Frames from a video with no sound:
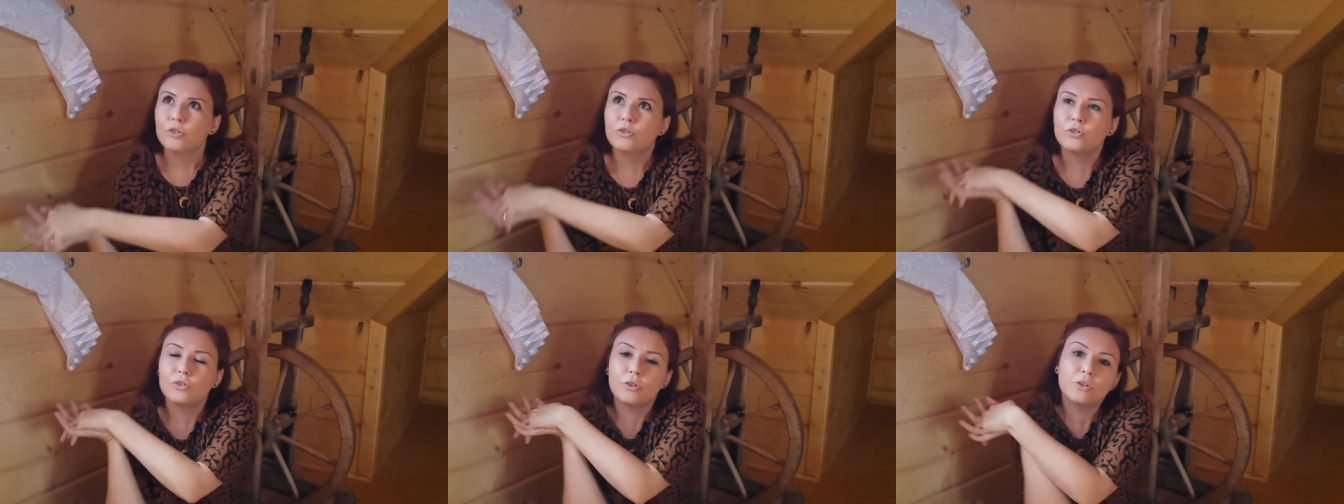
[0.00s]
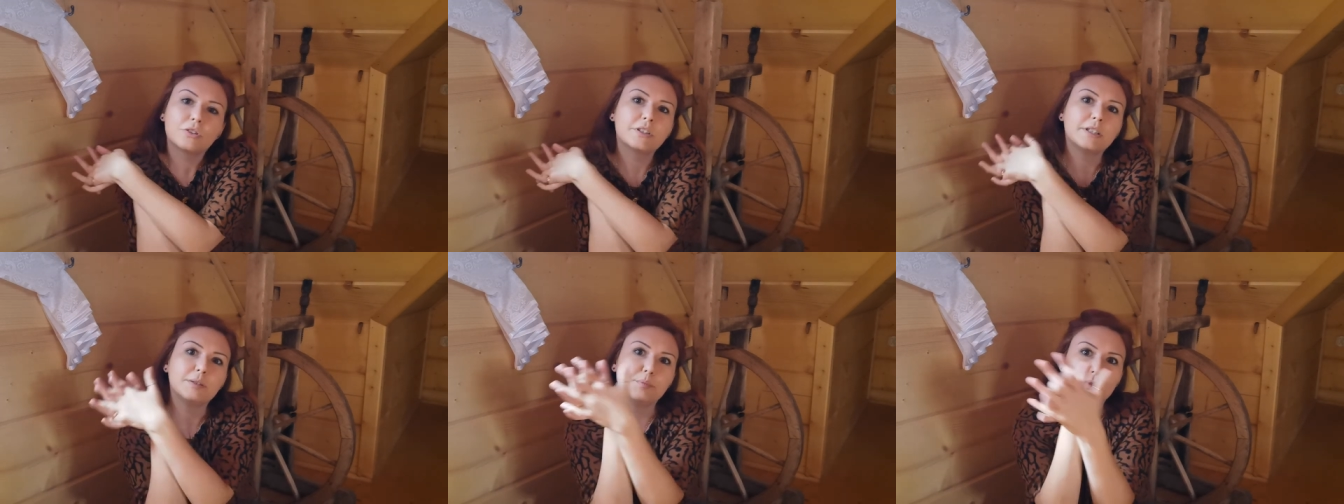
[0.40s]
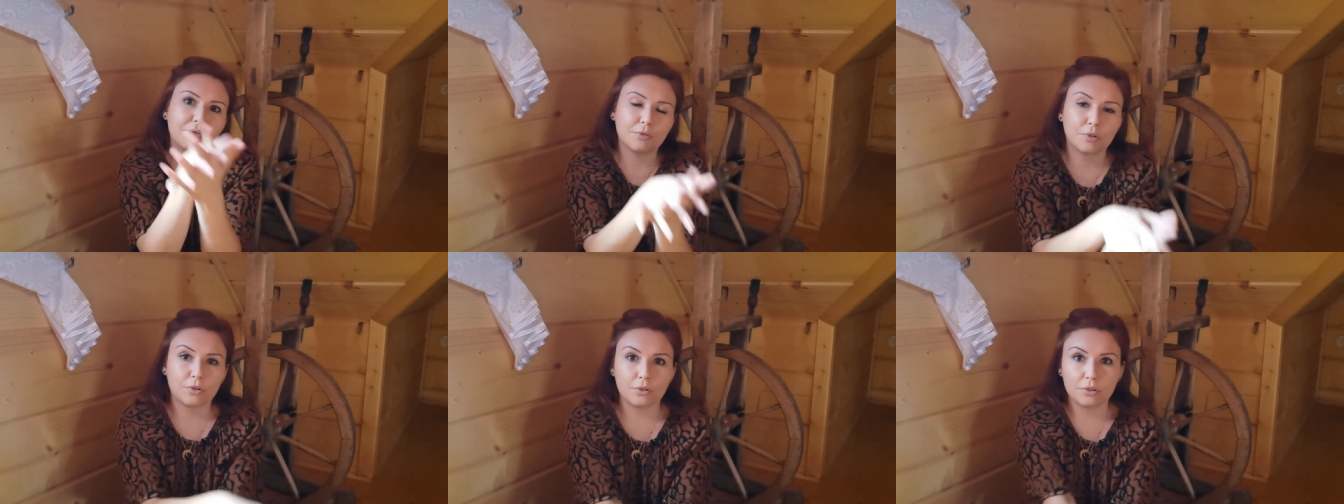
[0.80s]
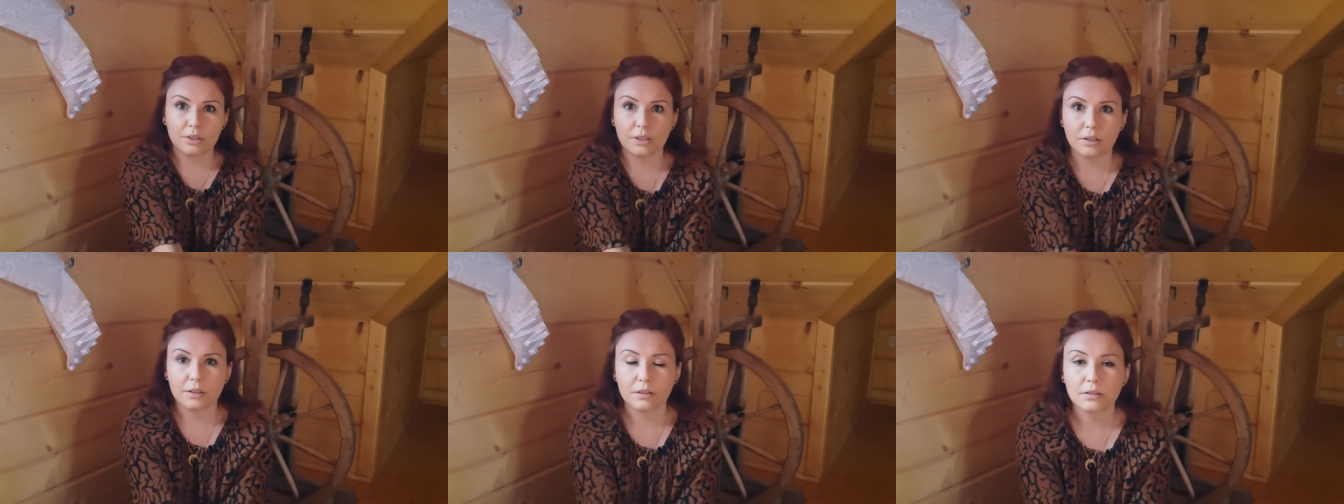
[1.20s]
shortly before
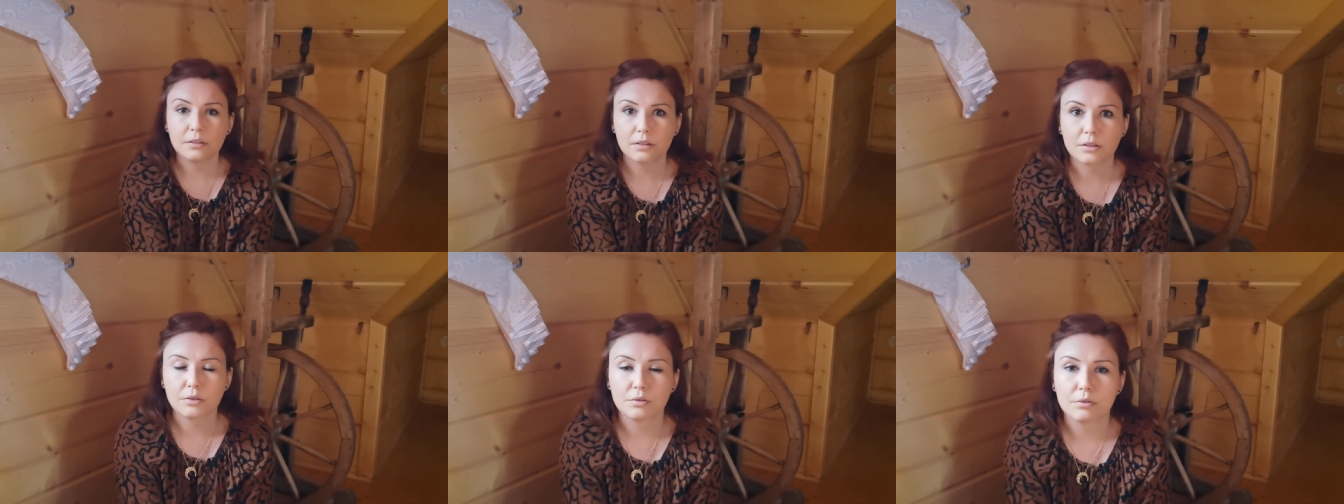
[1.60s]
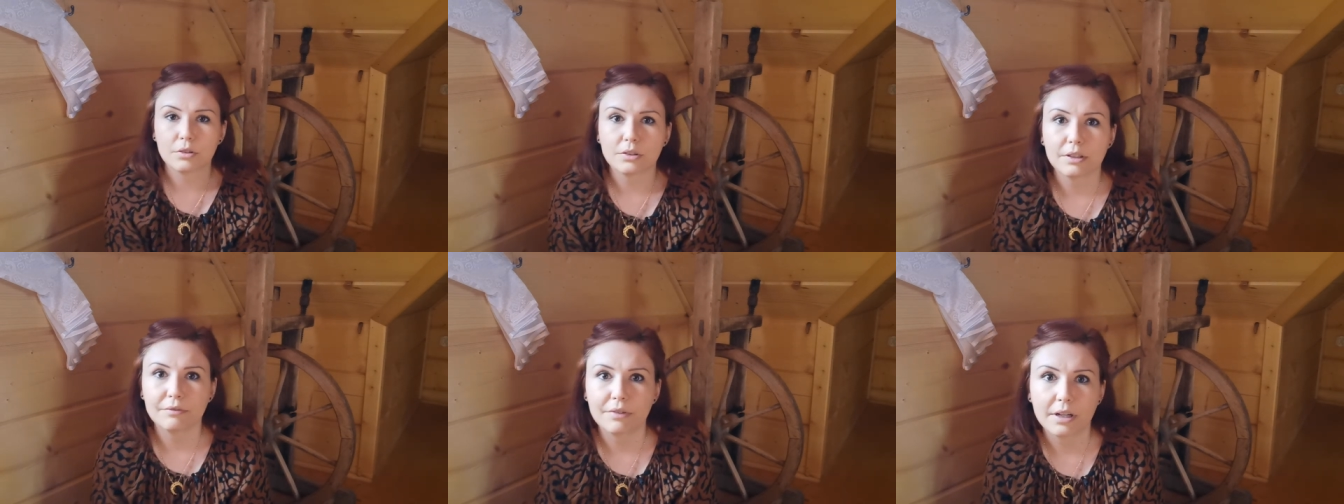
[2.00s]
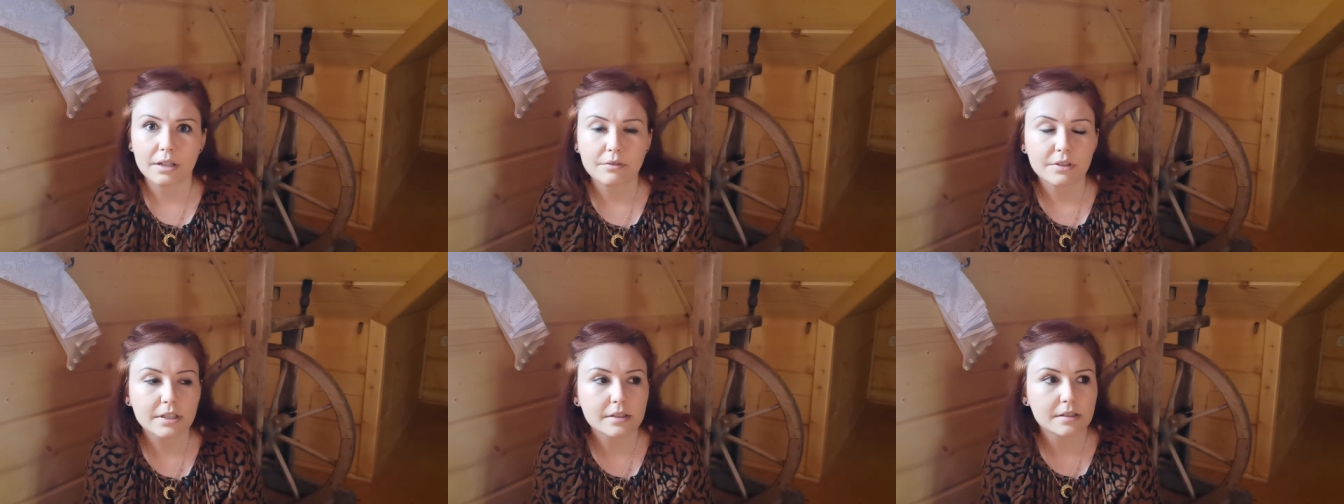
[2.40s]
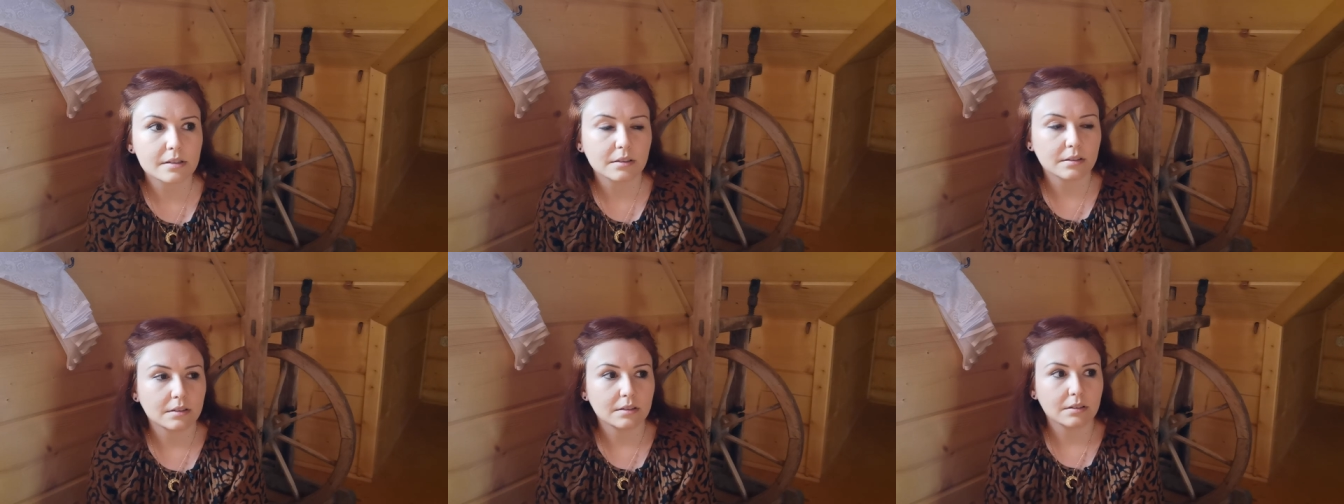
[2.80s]
the, the
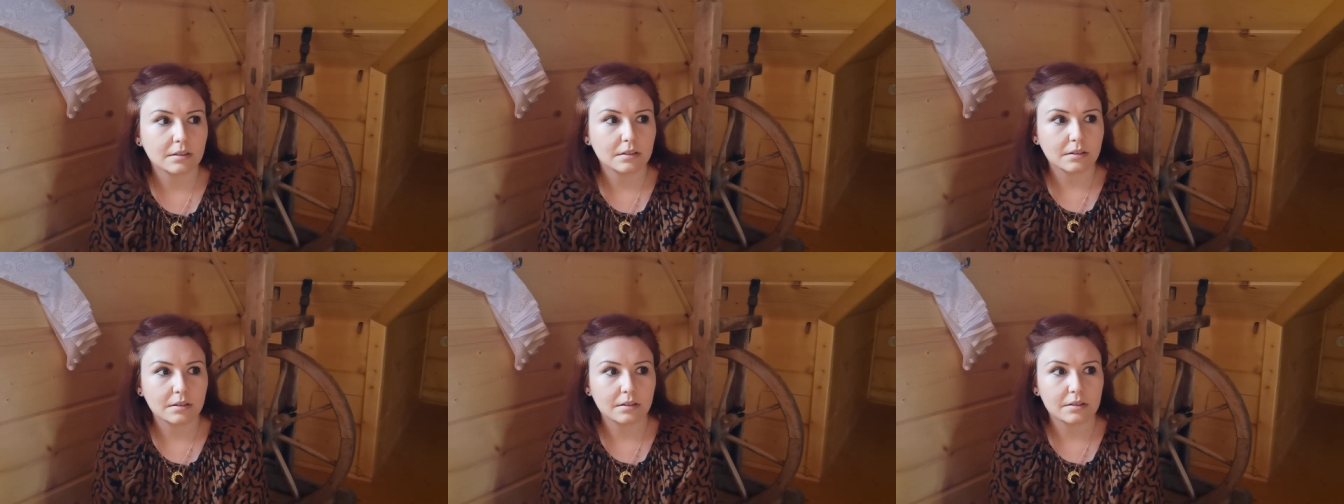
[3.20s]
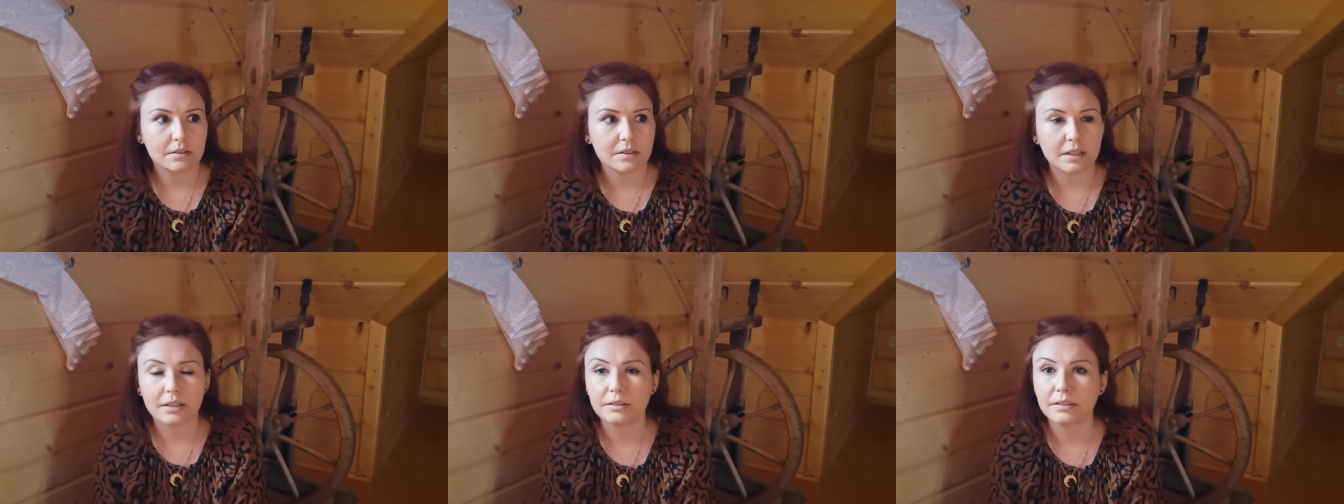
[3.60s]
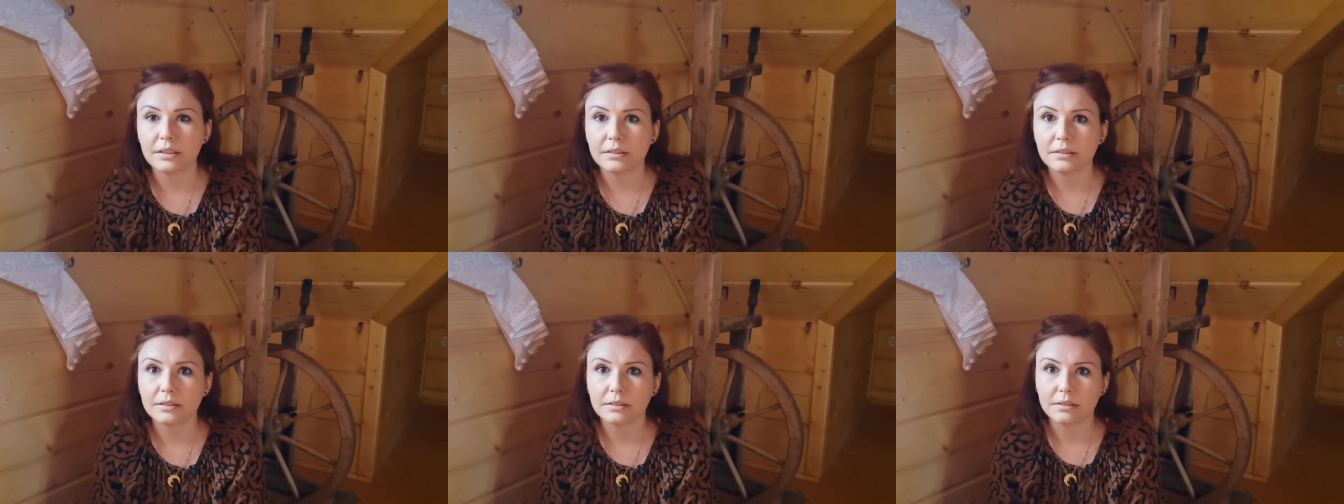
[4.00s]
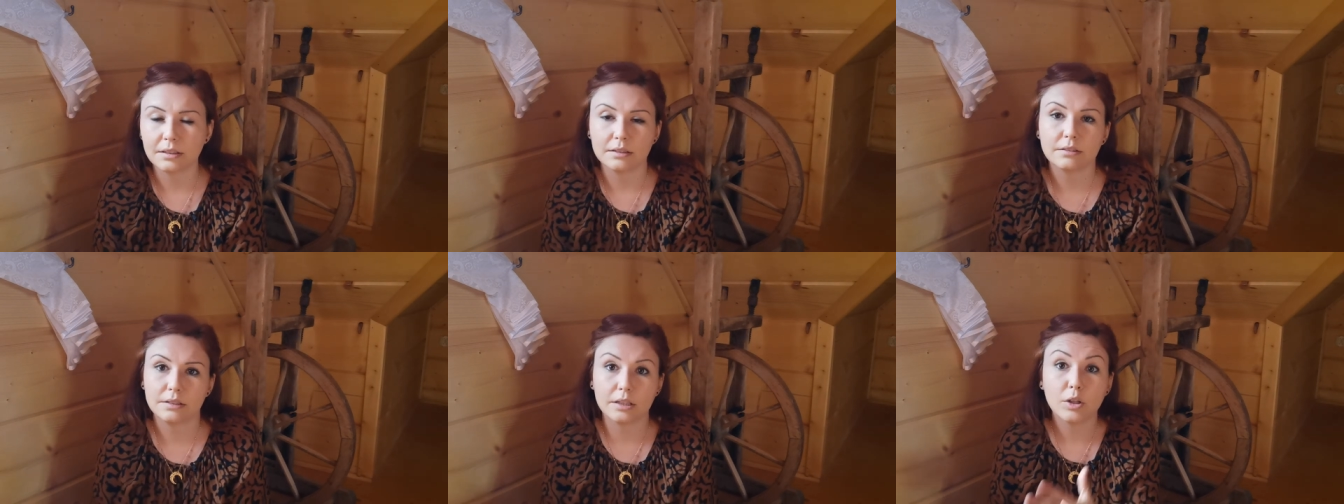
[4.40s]
coronavirus uh, started,
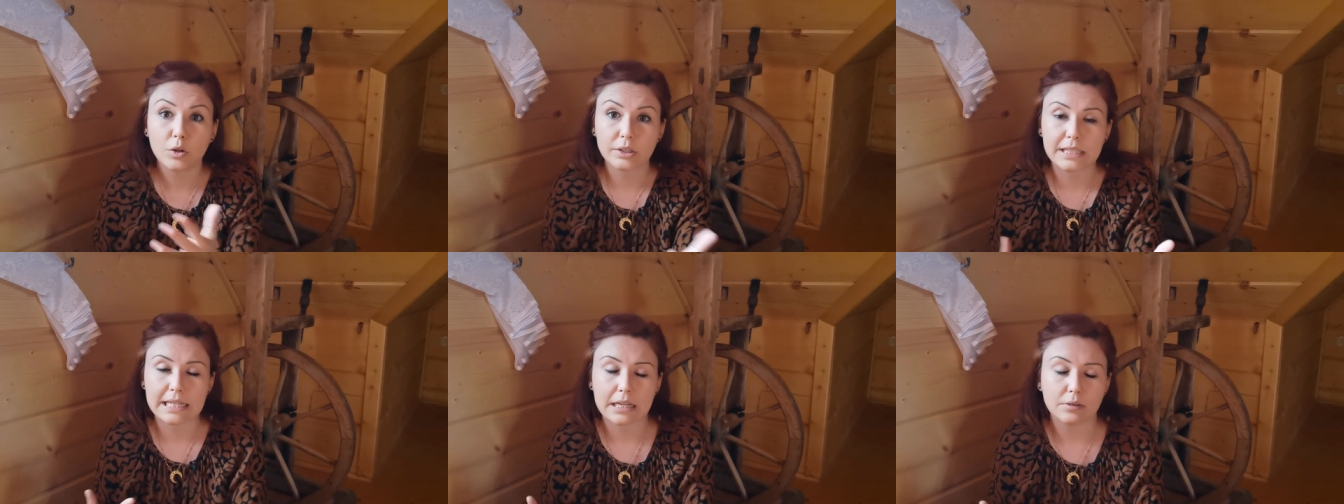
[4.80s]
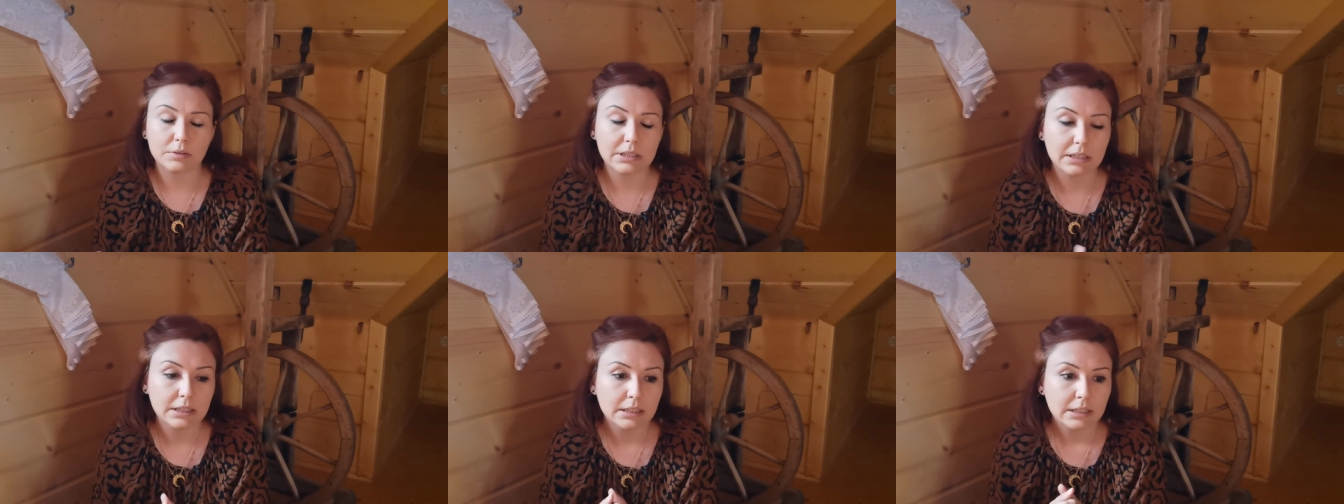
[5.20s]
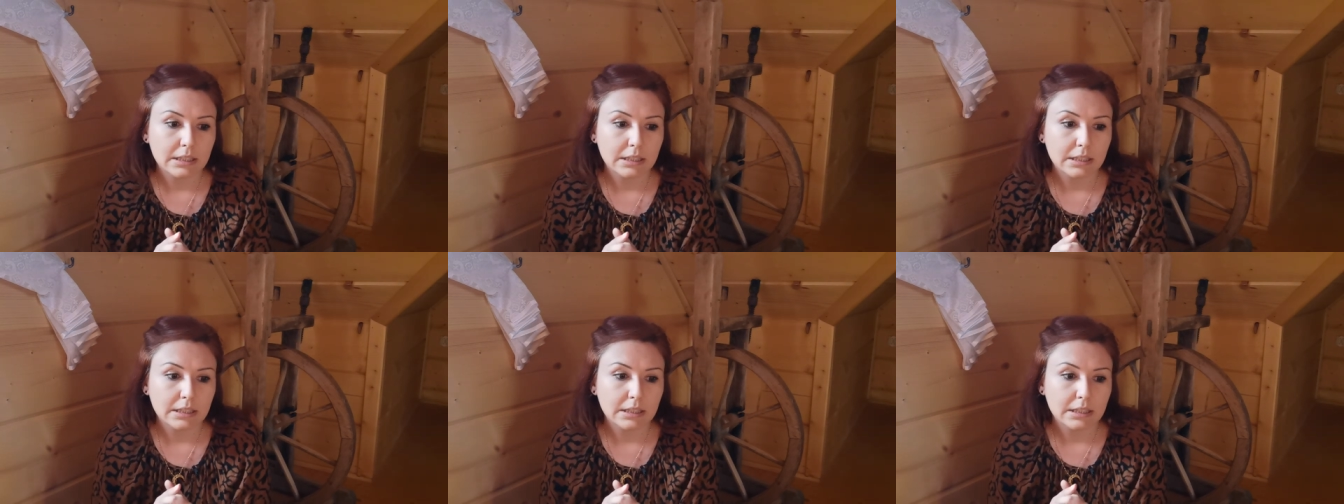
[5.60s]
the, the lockdown,